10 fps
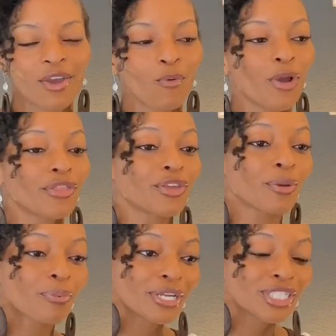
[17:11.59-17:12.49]
Whether you're
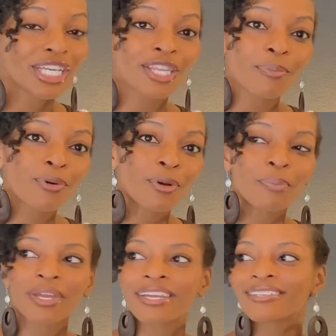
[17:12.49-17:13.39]
preaching in the
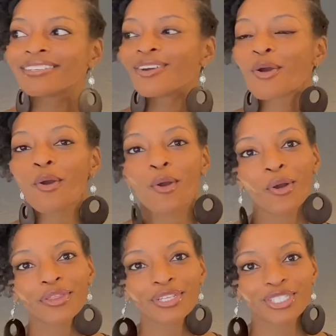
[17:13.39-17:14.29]
pulpit or
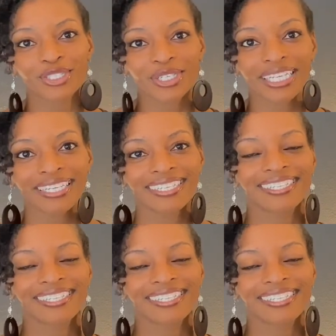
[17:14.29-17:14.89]
on the street,